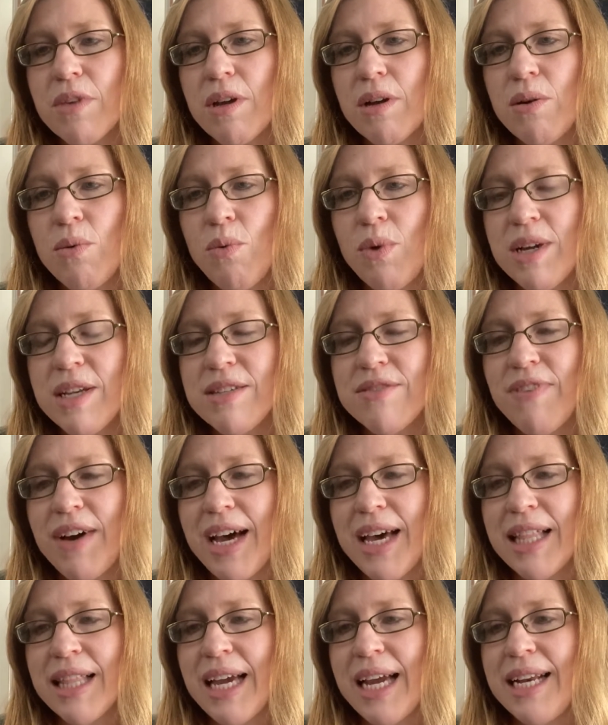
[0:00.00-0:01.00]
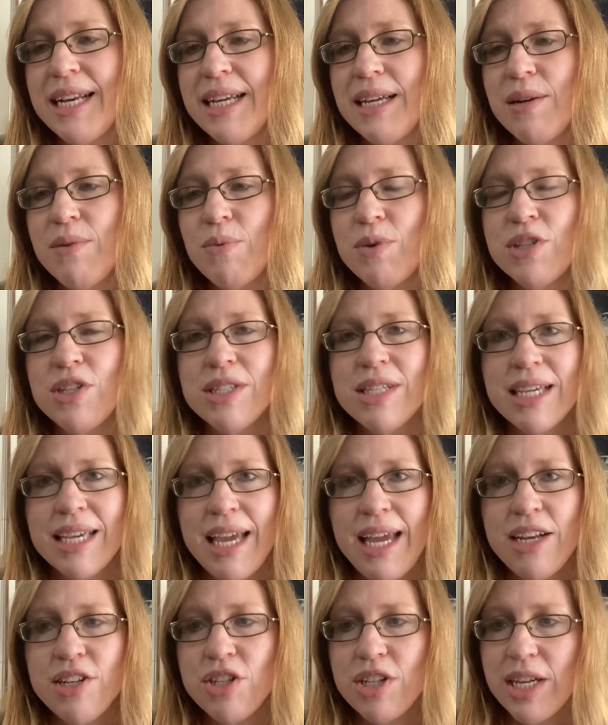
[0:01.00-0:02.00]
was violated, which is
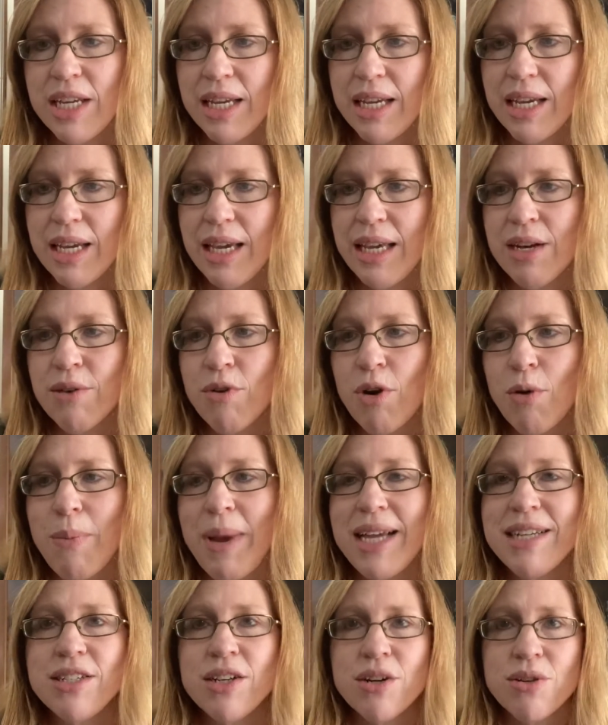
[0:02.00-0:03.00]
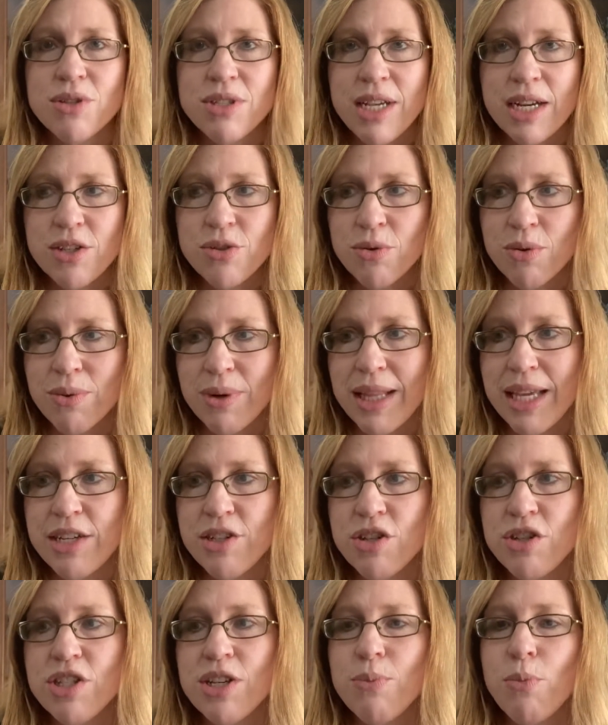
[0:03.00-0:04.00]
engaging in a romantic or sexual
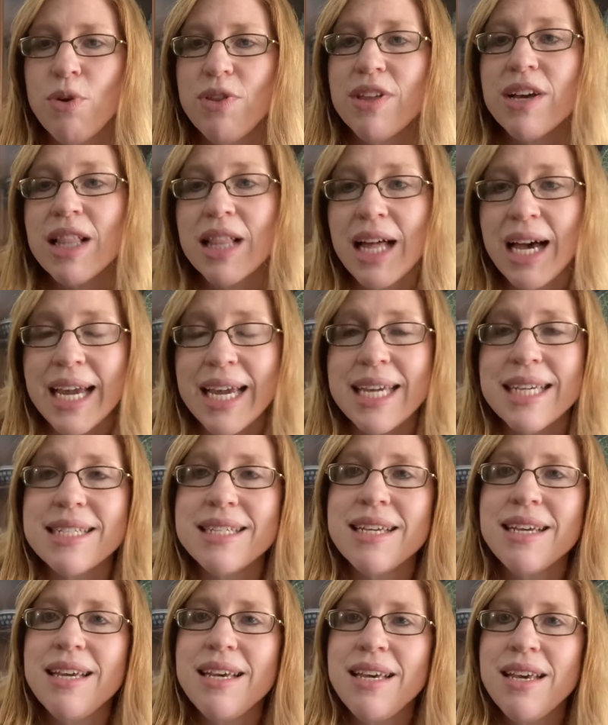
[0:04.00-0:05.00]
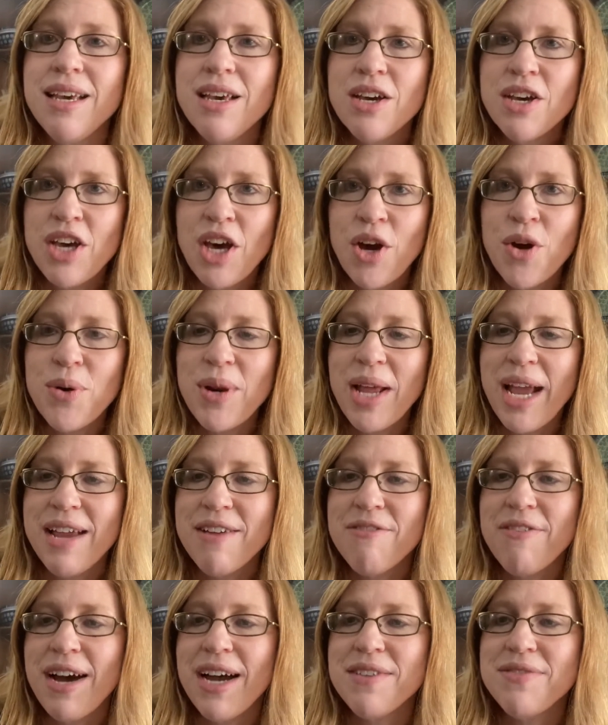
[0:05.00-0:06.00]
relationship with a client. Code
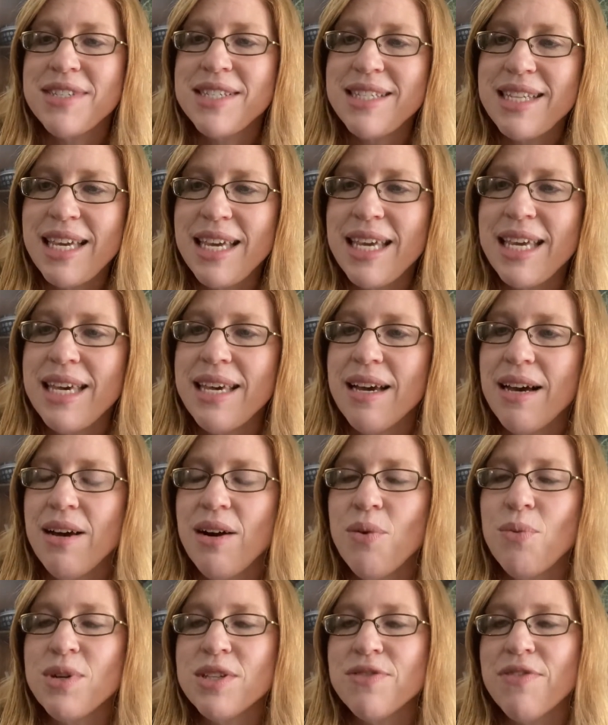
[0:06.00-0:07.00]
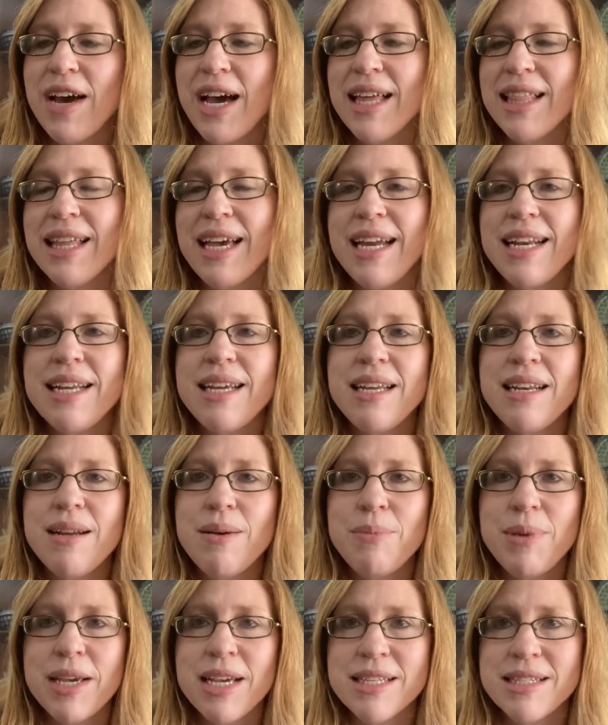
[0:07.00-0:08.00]
A5C was
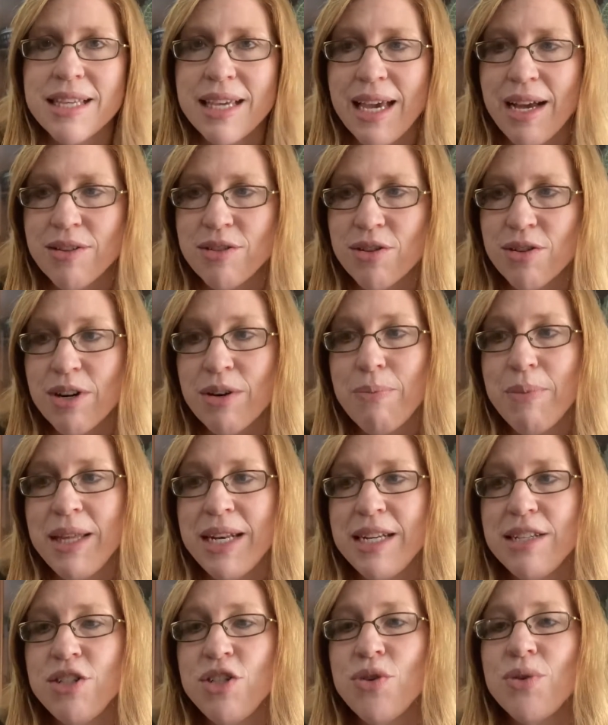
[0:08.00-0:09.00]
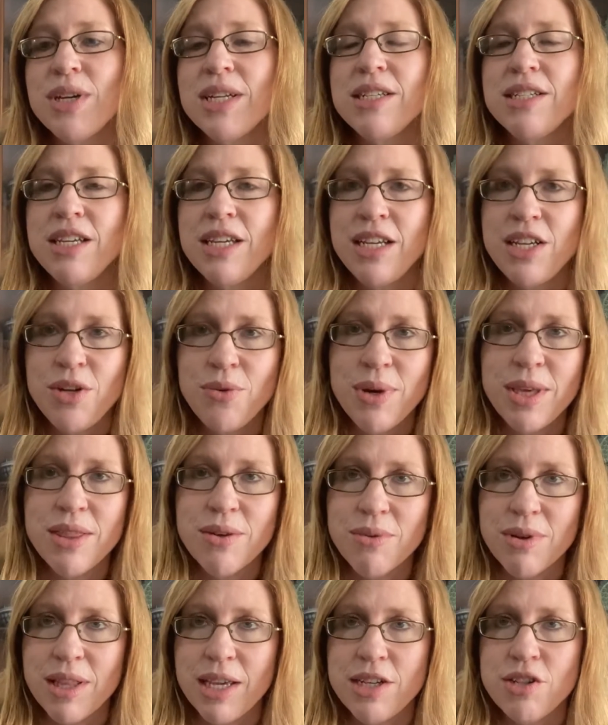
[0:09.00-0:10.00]
violated because the counselor admitted to continuing
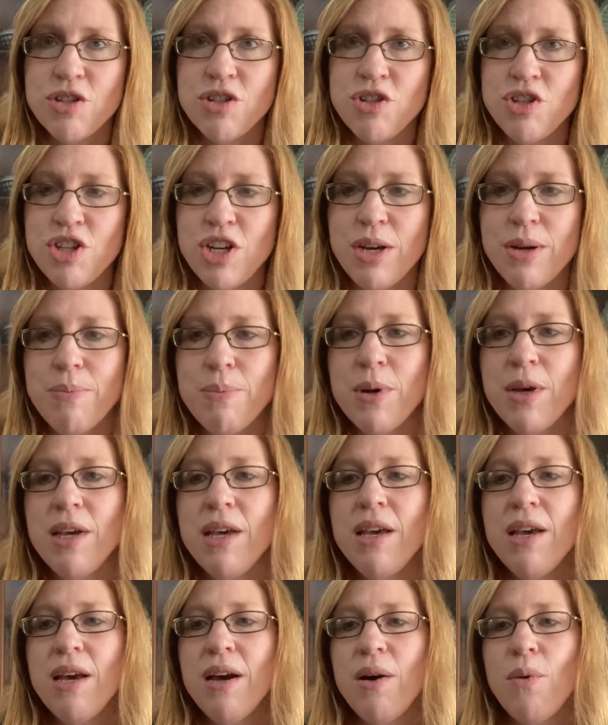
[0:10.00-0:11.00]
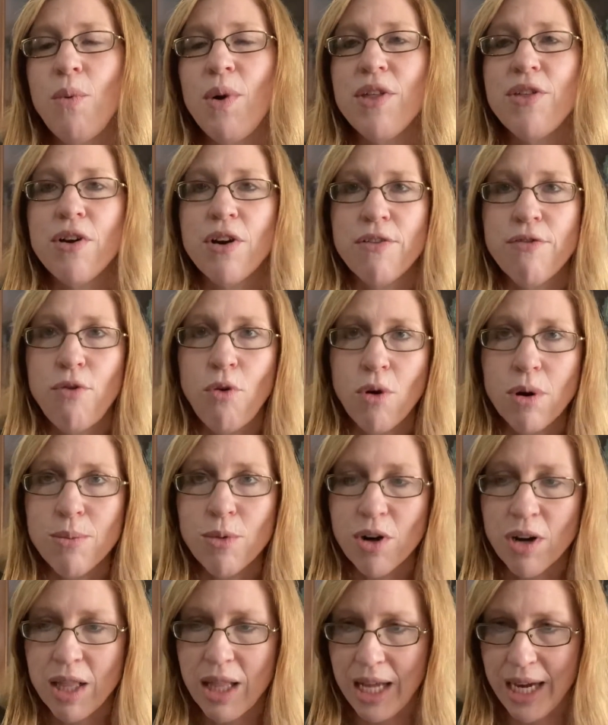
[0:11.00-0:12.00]
the relationship with her
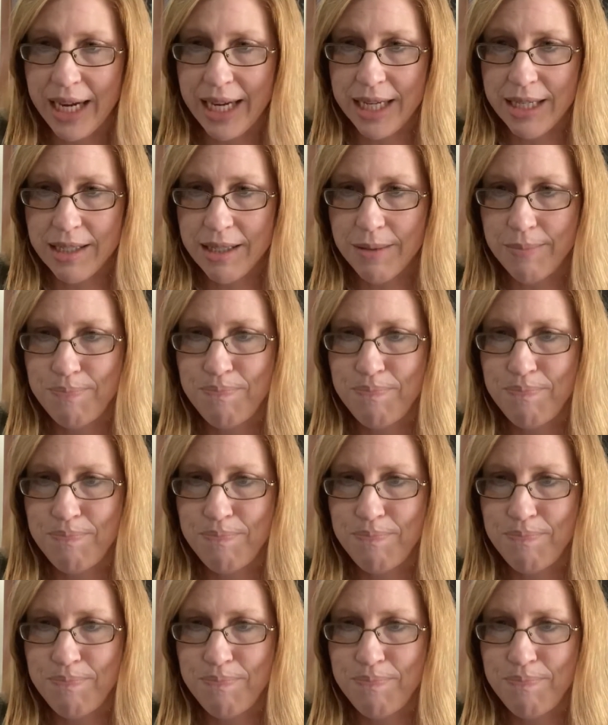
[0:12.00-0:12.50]
former client.